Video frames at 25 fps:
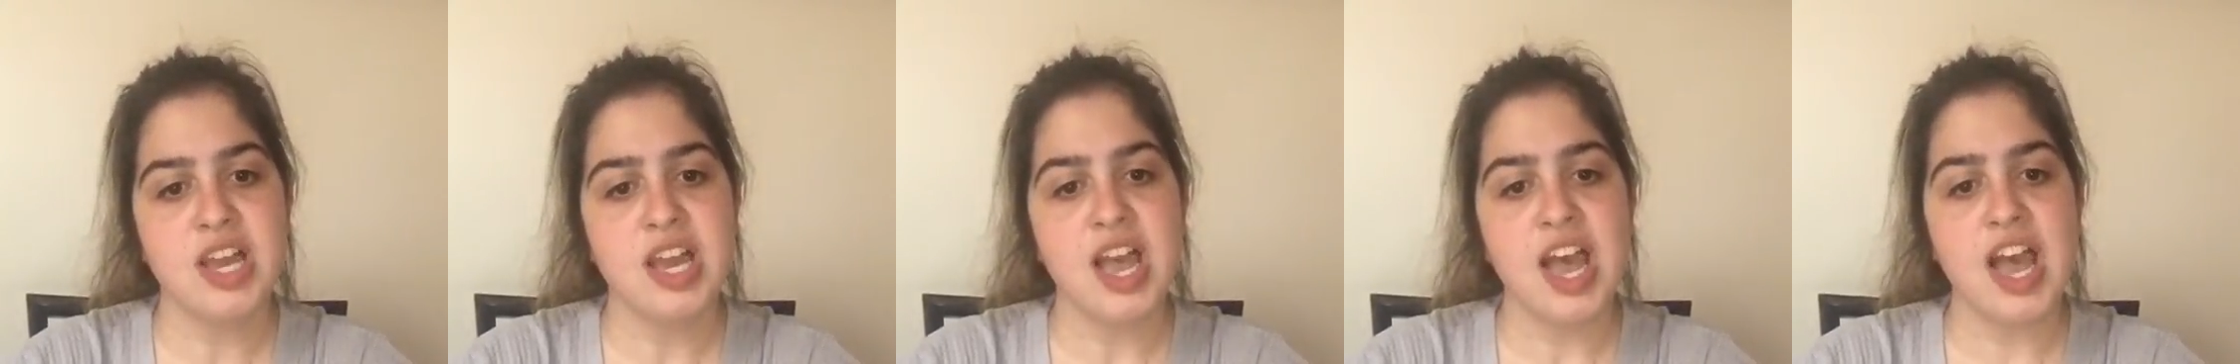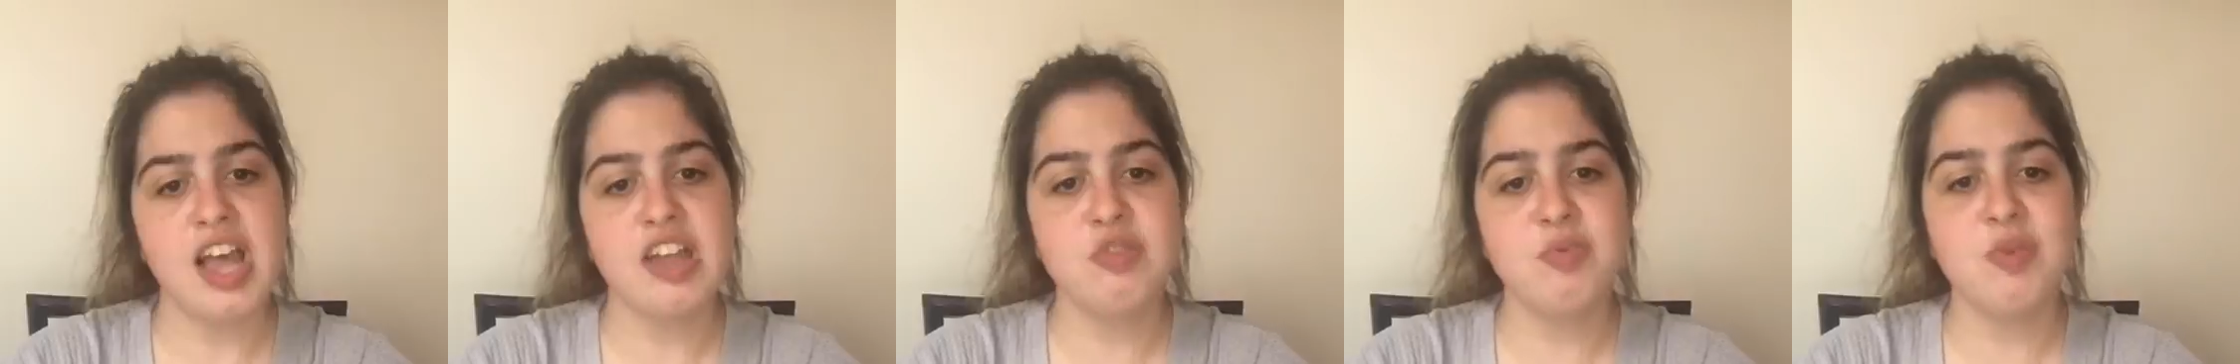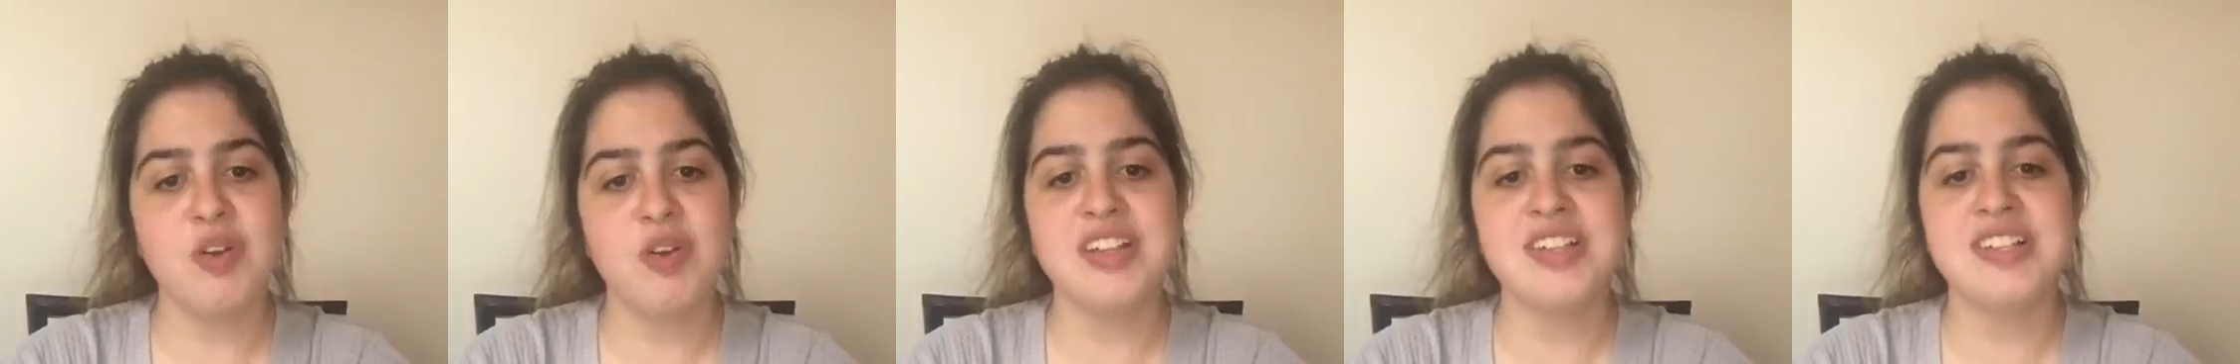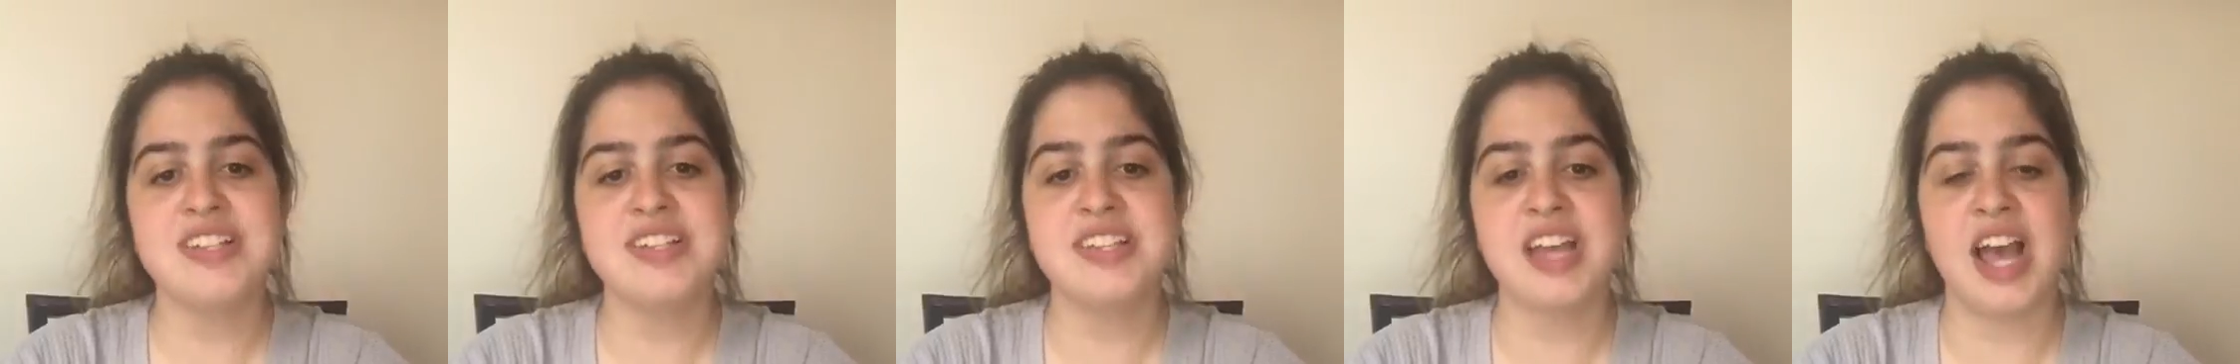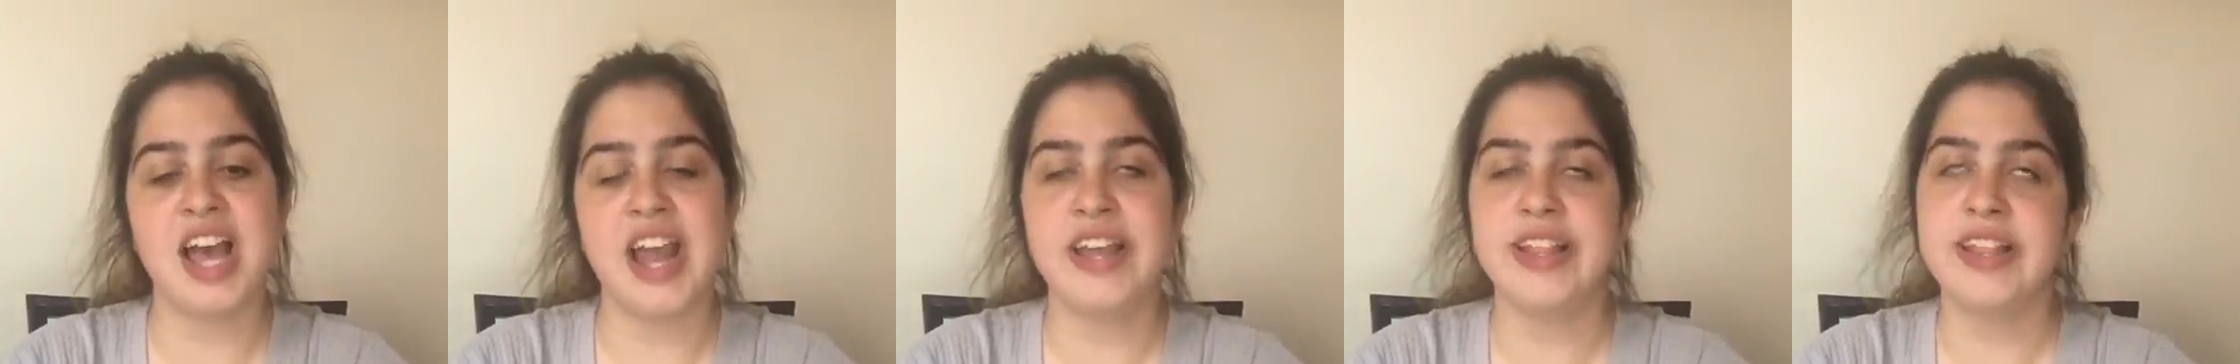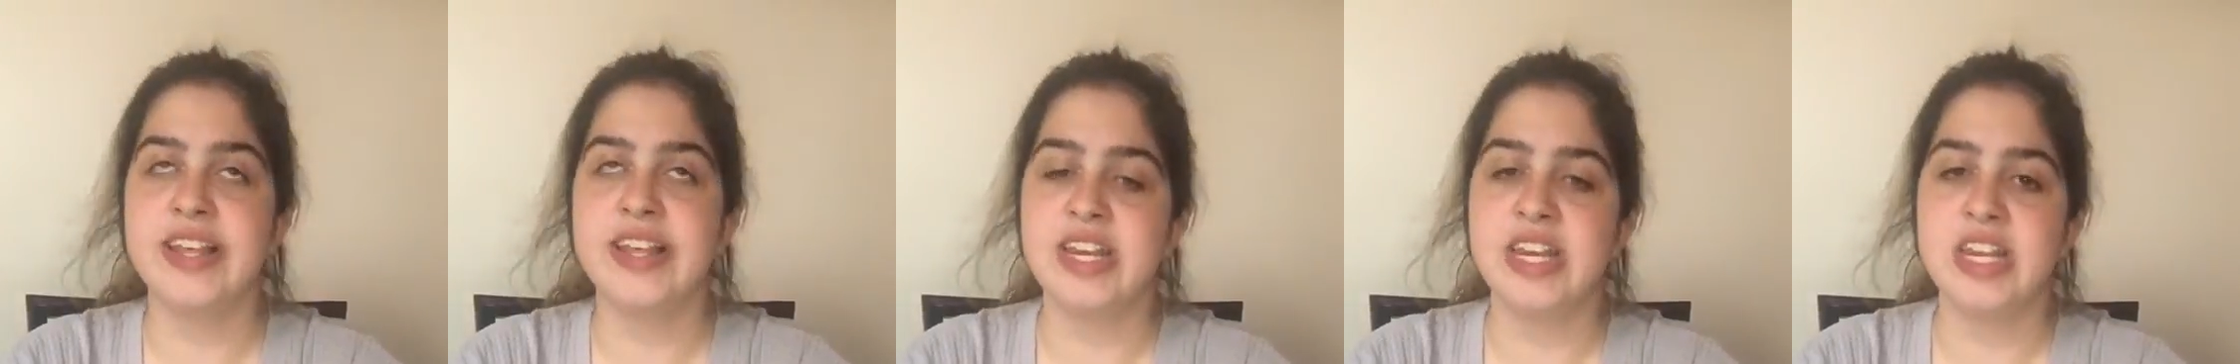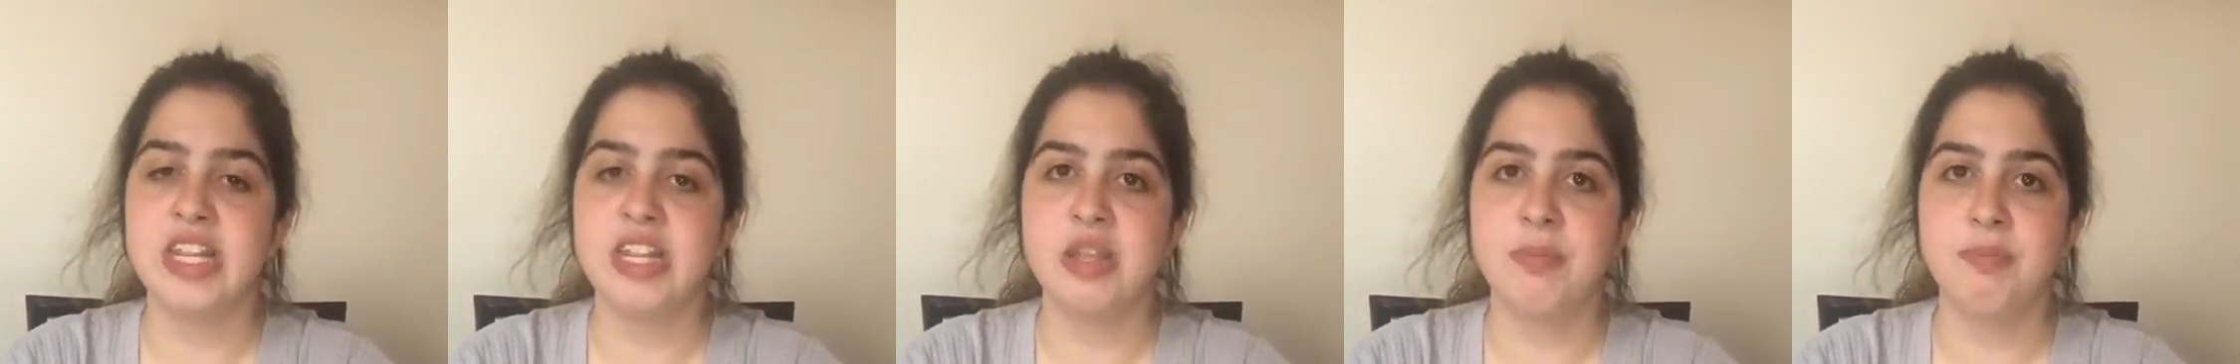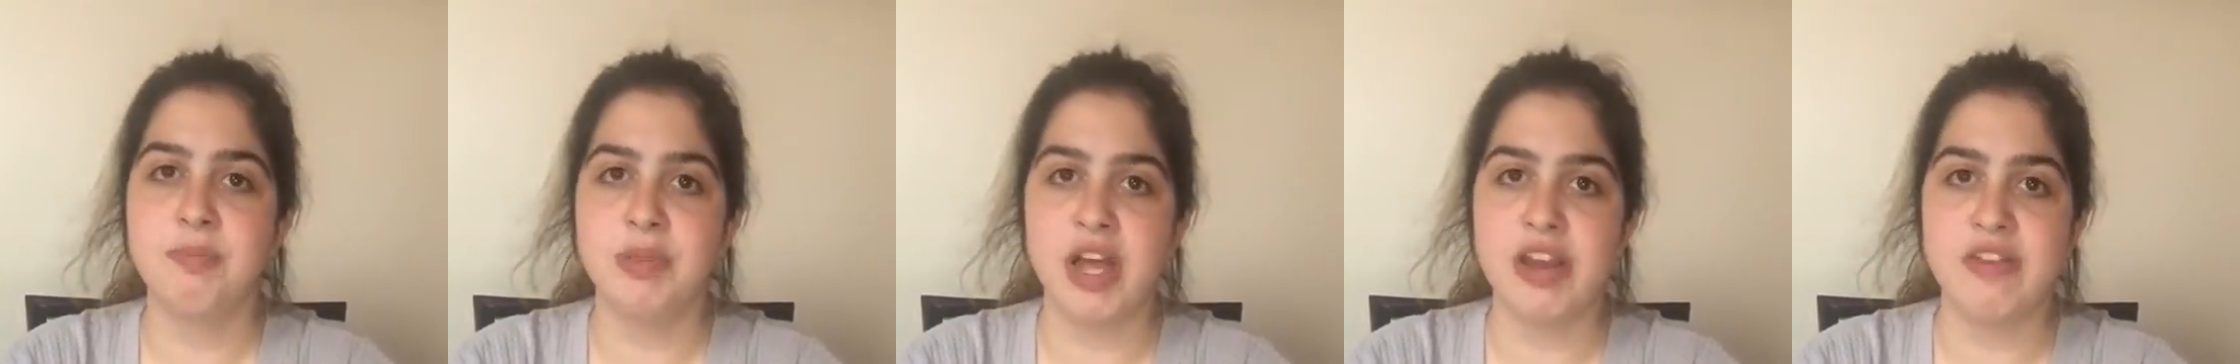as well as dilating
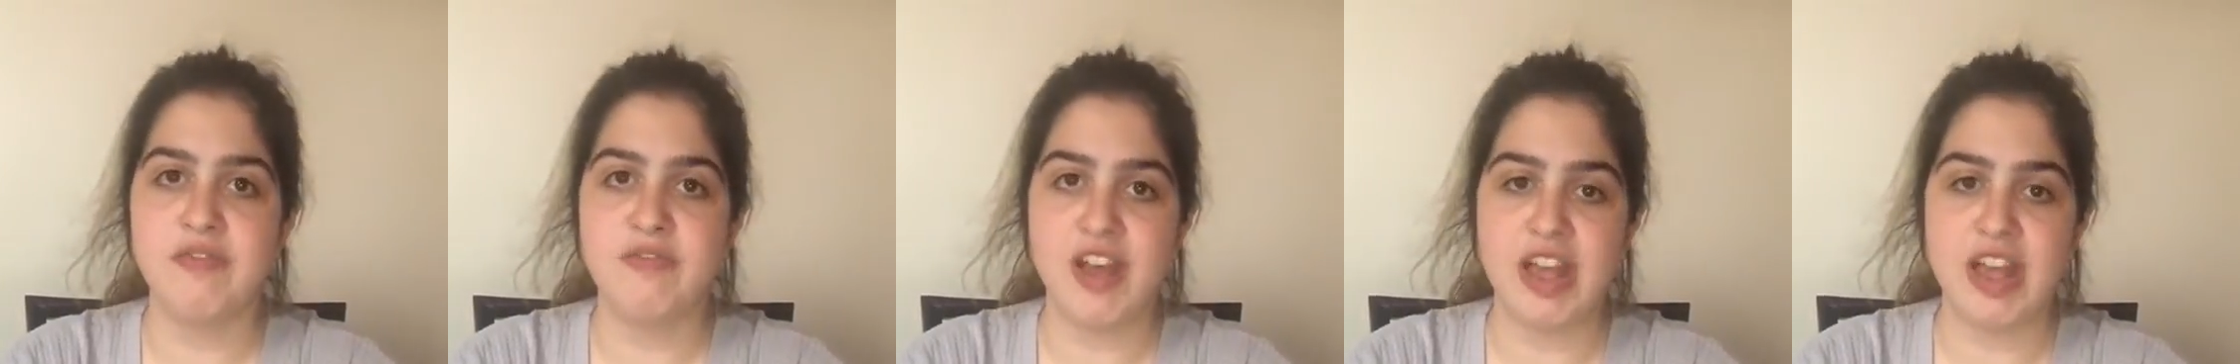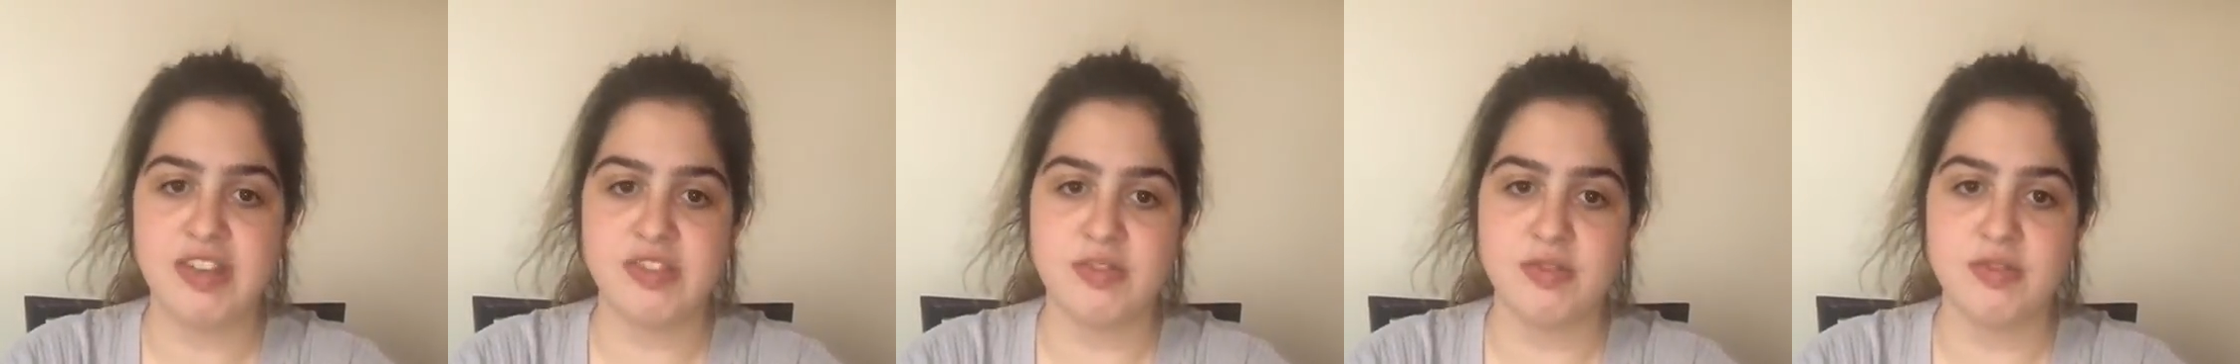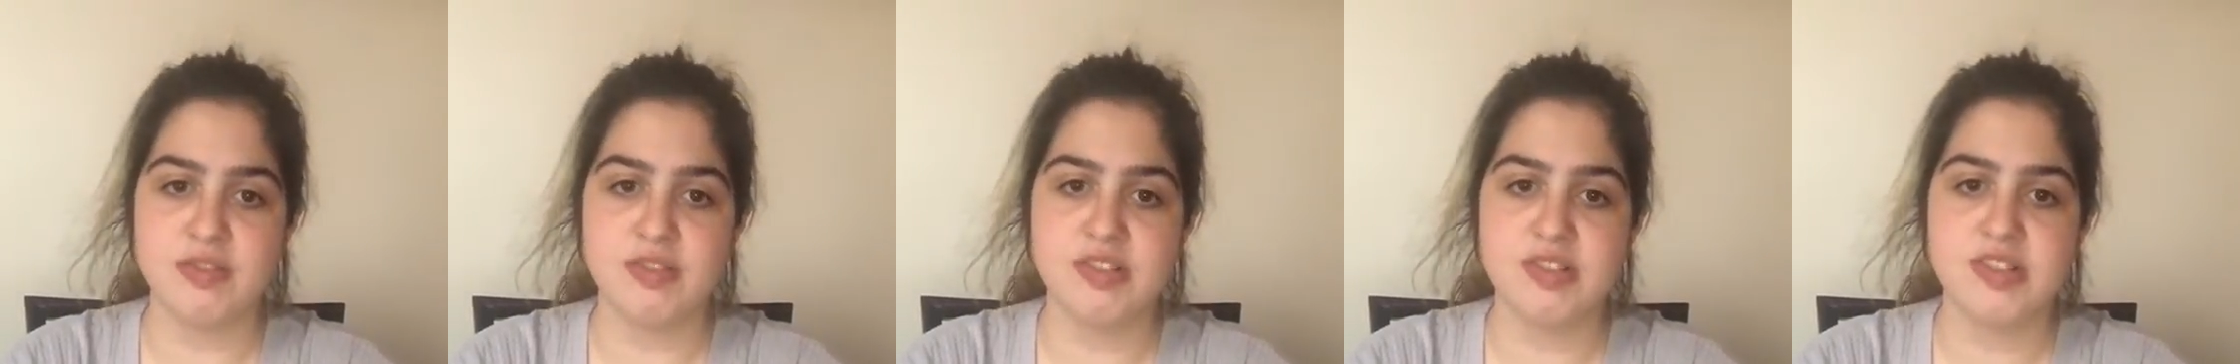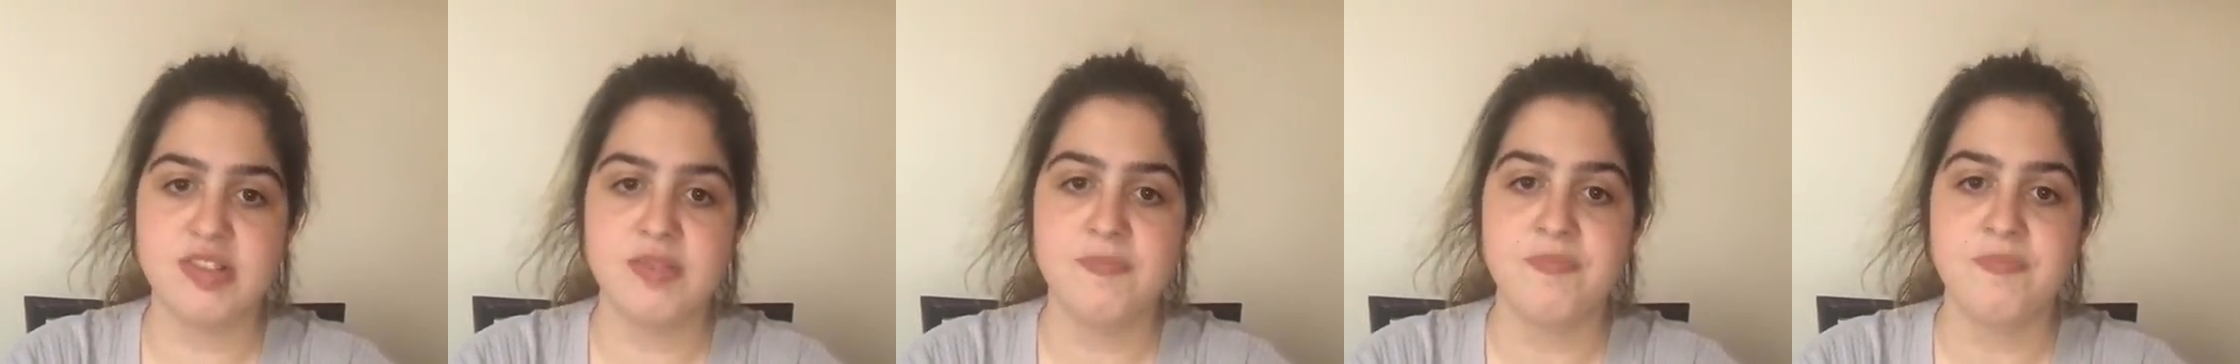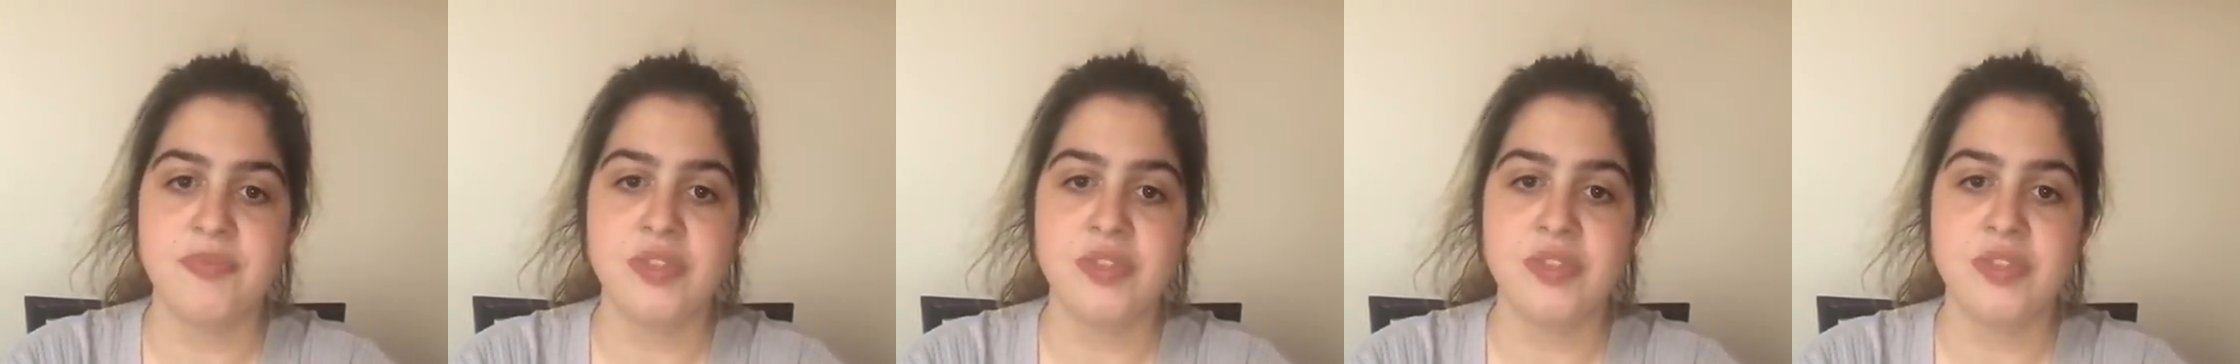the blood vessels.